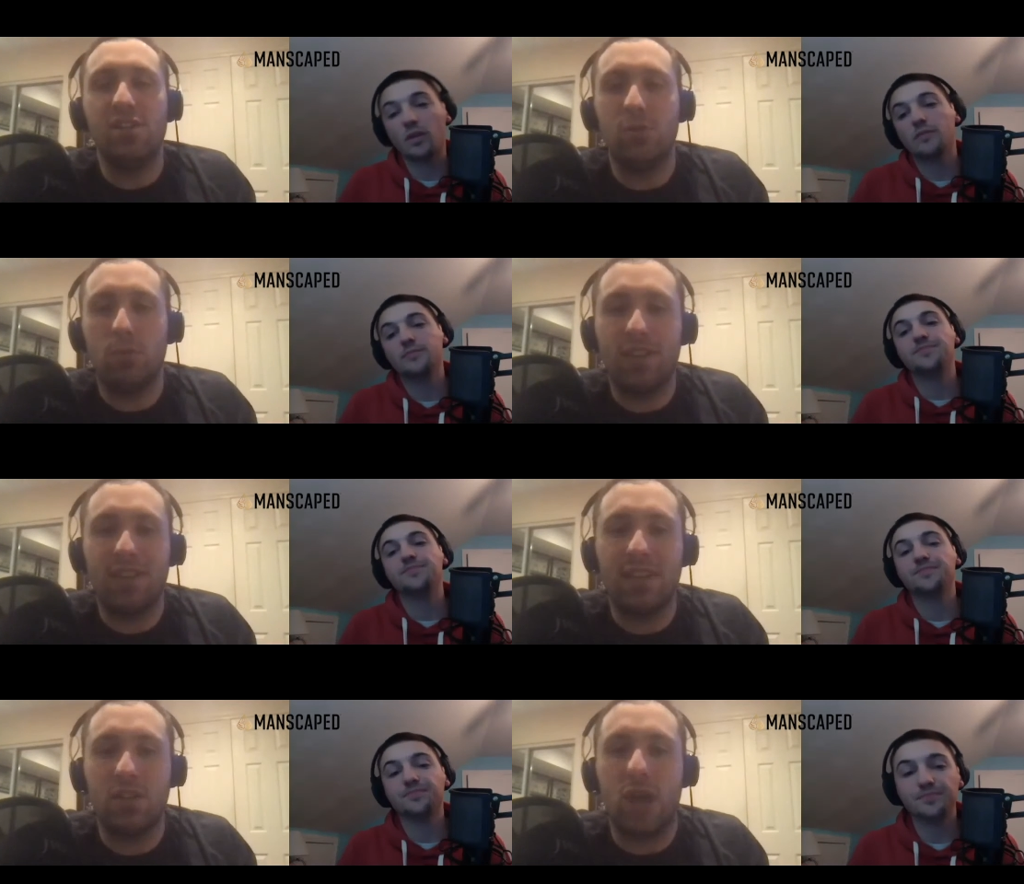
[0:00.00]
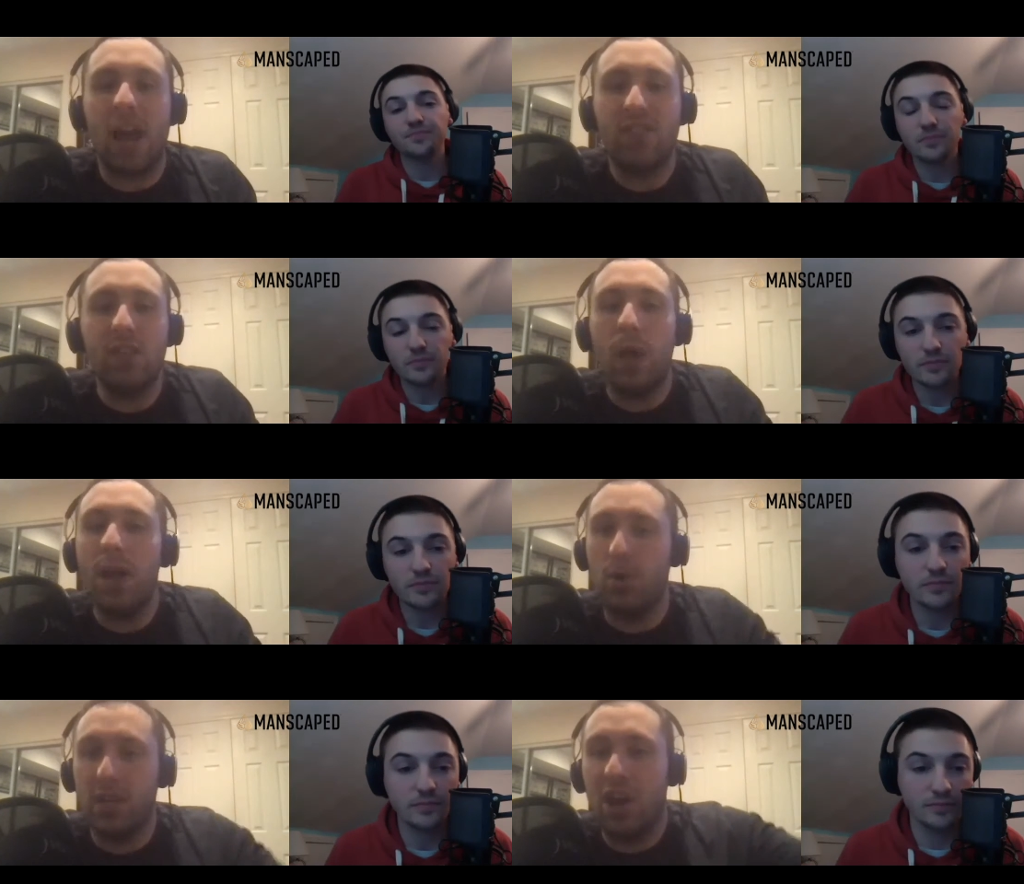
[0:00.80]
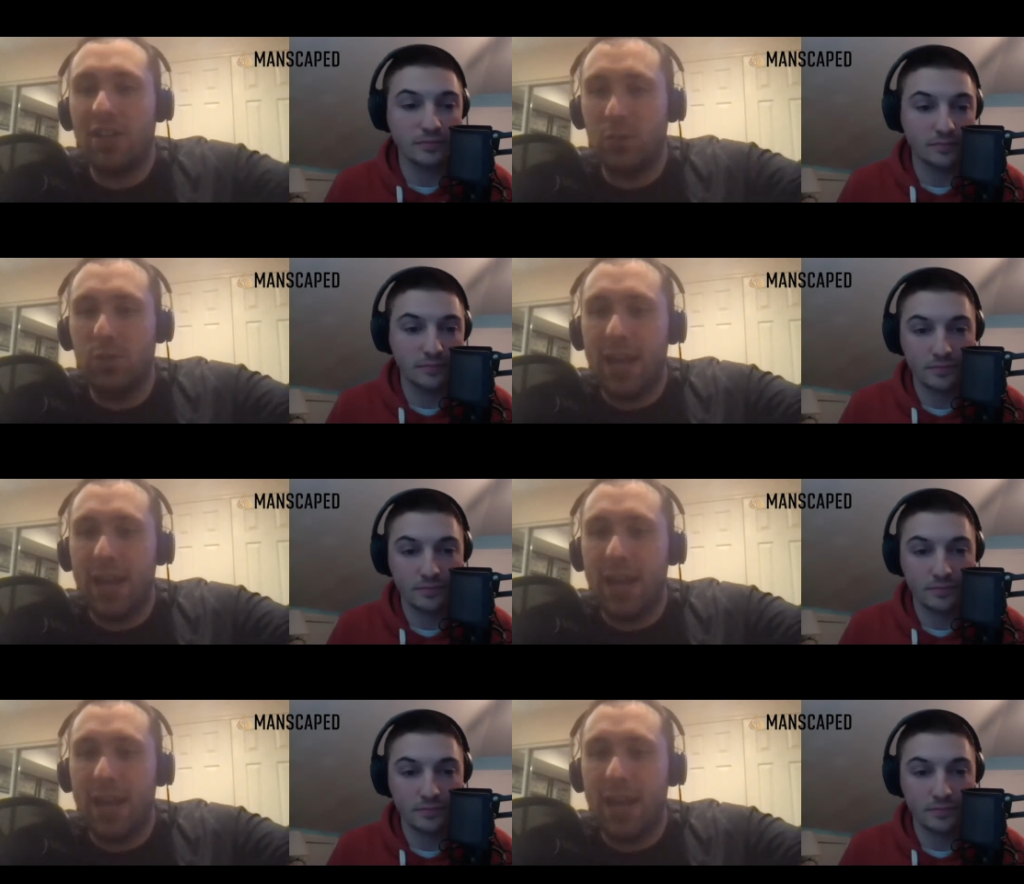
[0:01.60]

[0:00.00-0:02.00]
Speaker 1: do the right thing in the draft. He went out and got two tight